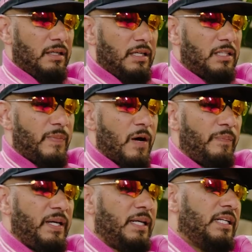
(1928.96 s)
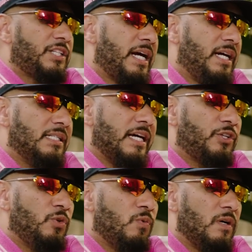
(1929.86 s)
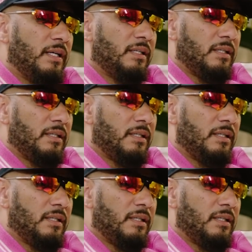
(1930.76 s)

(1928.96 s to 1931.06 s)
it's about being the change that you want.